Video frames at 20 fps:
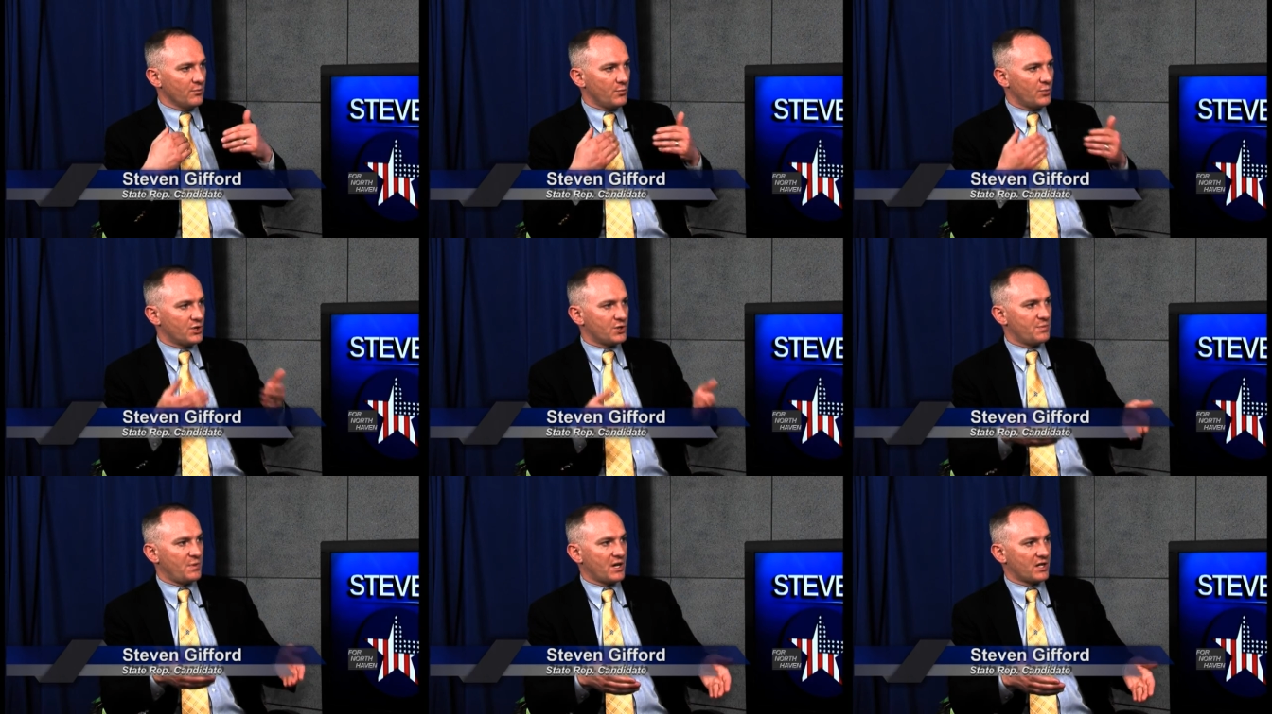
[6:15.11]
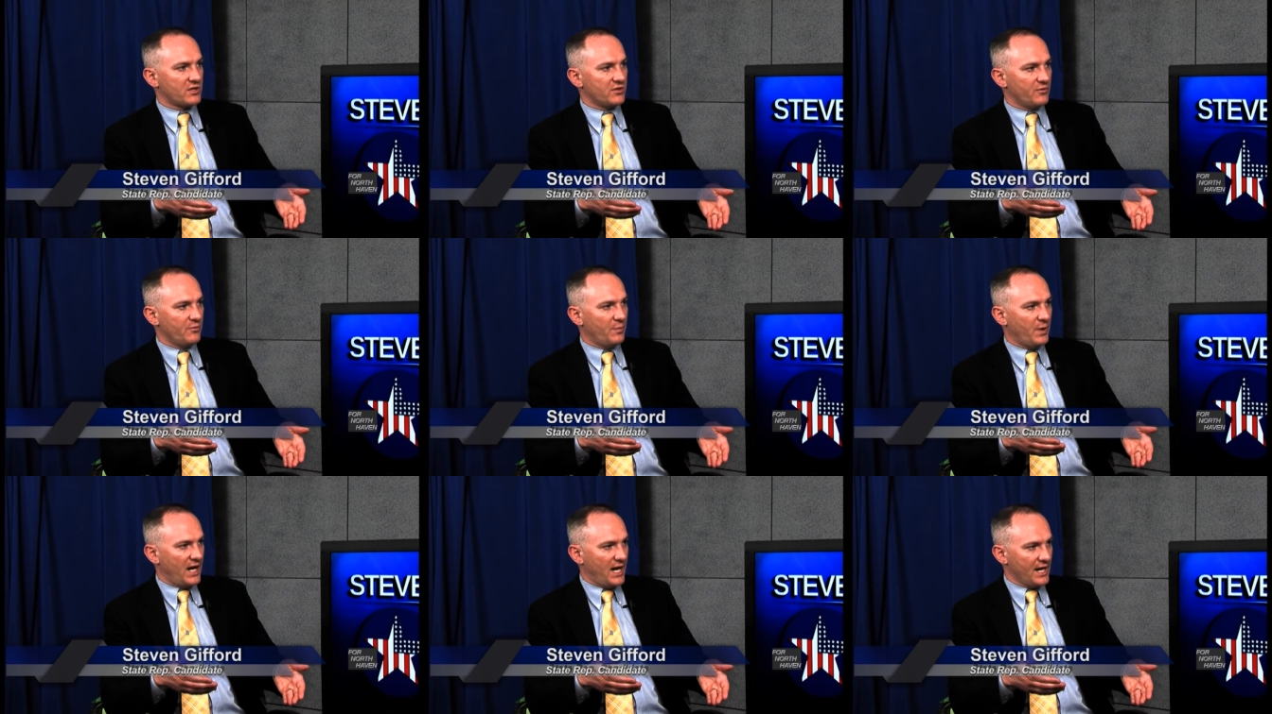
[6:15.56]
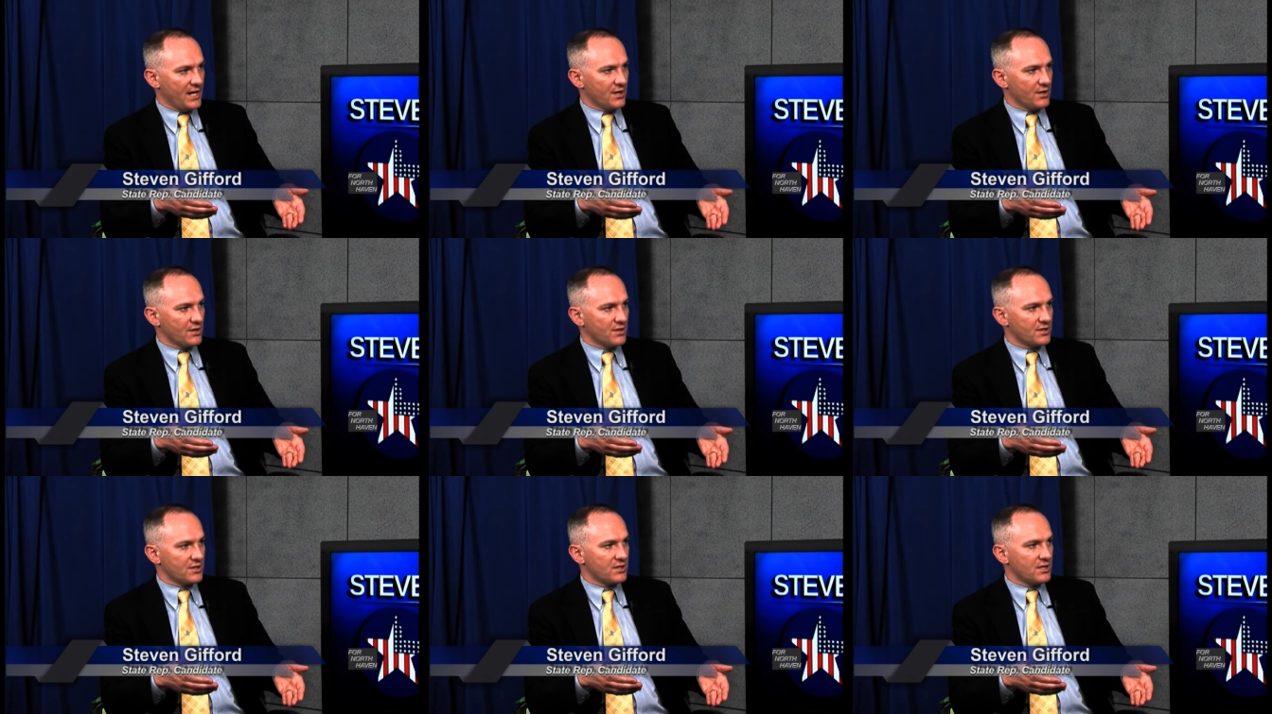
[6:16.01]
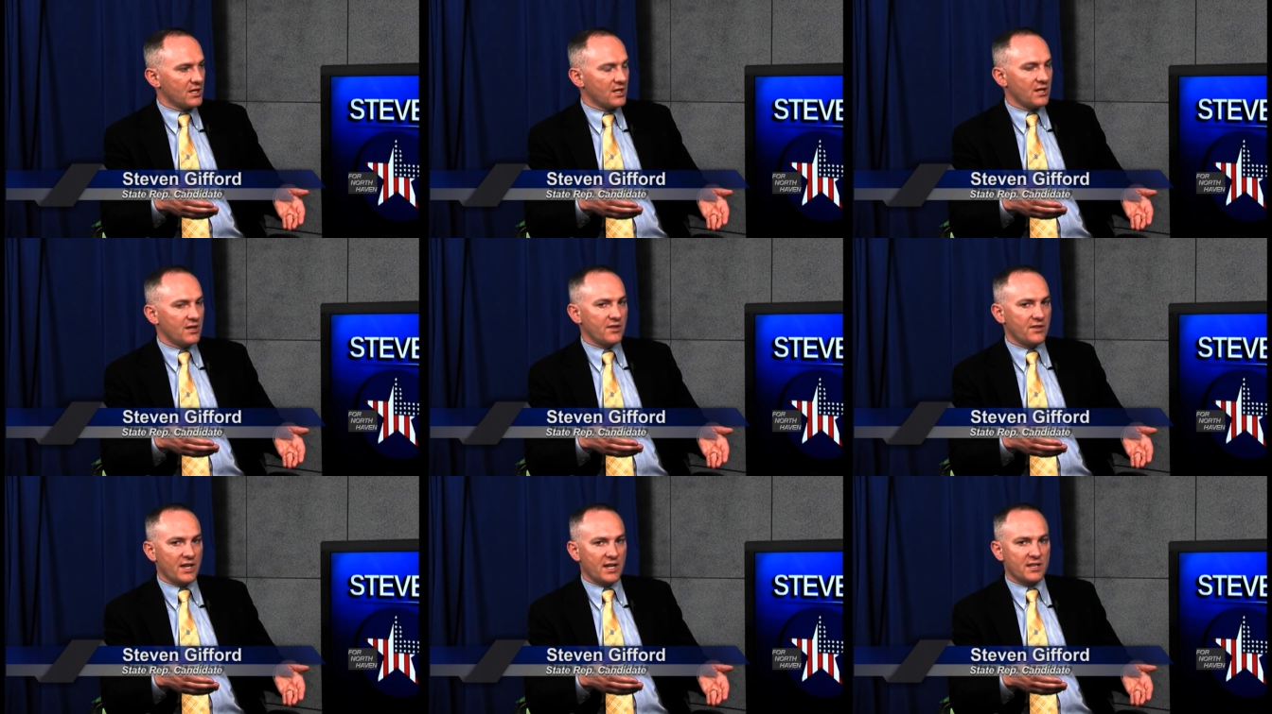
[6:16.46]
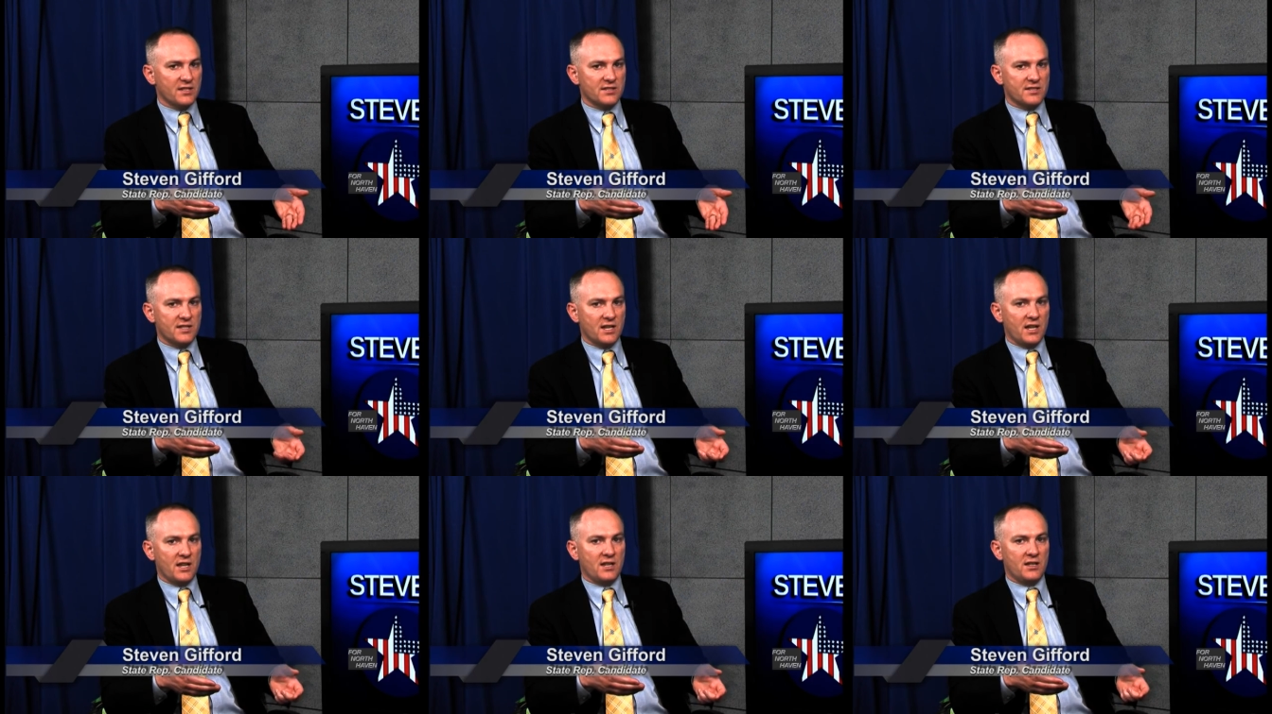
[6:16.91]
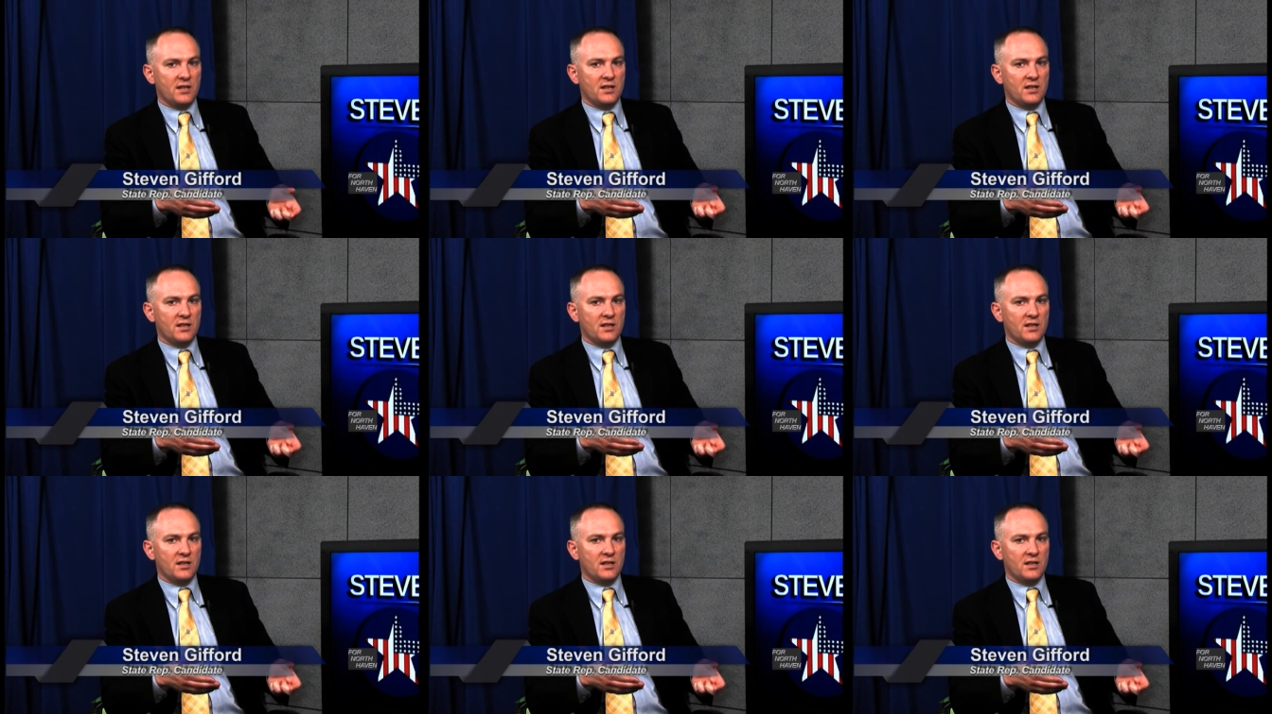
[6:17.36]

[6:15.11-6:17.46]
prospective buyers, they can say,